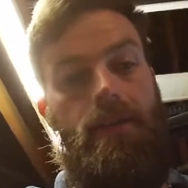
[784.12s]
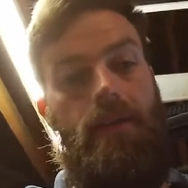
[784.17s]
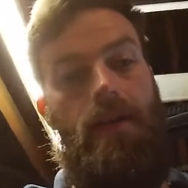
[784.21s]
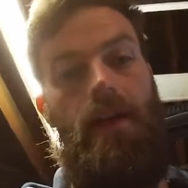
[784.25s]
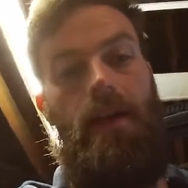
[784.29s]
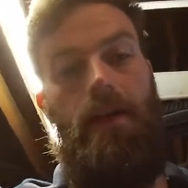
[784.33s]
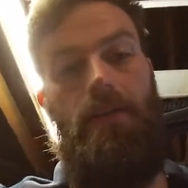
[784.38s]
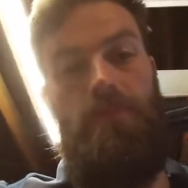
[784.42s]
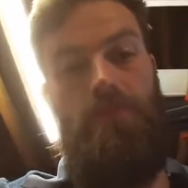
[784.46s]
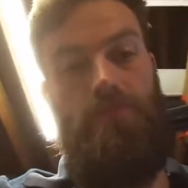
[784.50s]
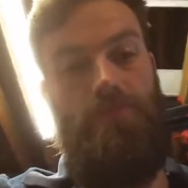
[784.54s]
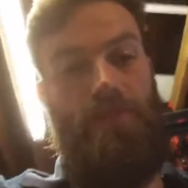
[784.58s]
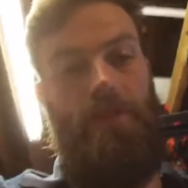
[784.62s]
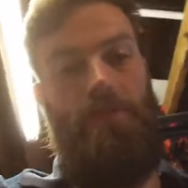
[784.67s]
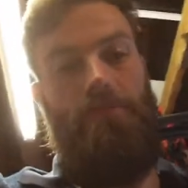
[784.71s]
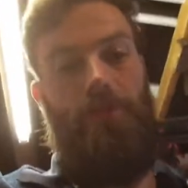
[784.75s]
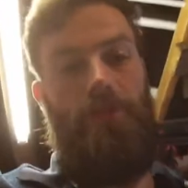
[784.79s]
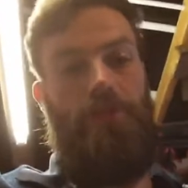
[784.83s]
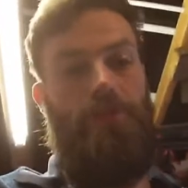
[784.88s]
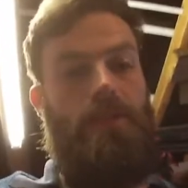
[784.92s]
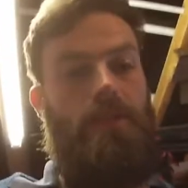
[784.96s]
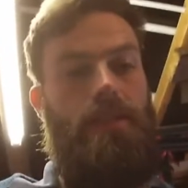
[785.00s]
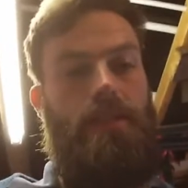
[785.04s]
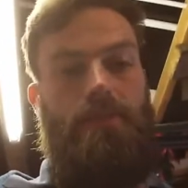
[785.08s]
and
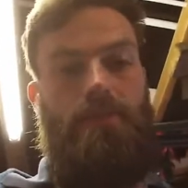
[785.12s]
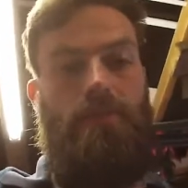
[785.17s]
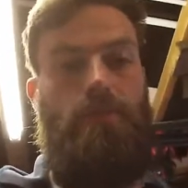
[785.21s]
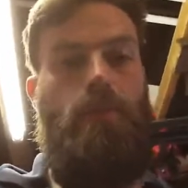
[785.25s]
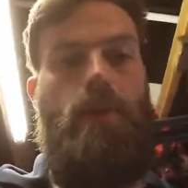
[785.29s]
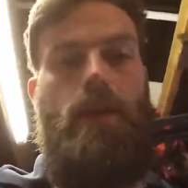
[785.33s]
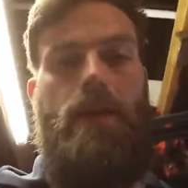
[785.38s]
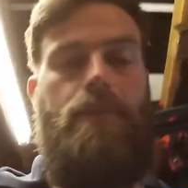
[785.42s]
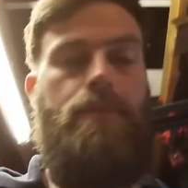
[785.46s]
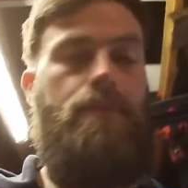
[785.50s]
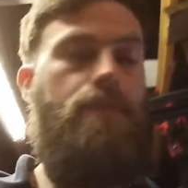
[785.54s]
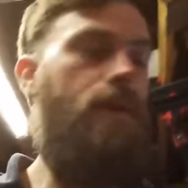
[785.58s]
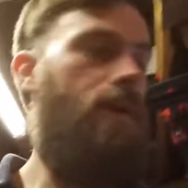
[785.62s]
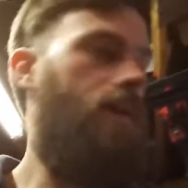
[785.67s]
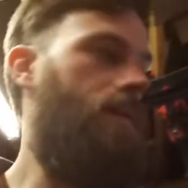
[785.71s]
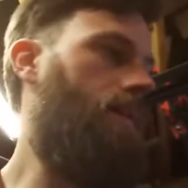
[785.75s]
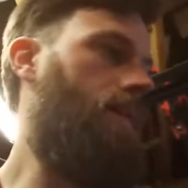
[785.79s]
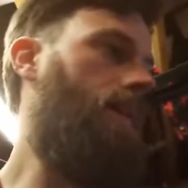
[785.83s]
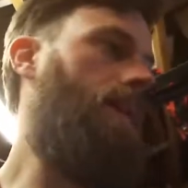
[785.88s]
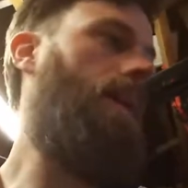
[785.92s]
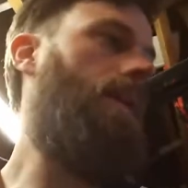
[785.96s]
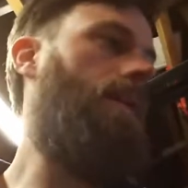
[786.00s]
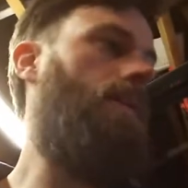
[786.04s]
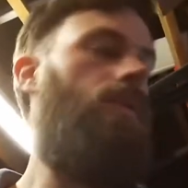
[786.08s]
reroute it a different way. But
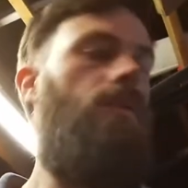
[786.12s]
again,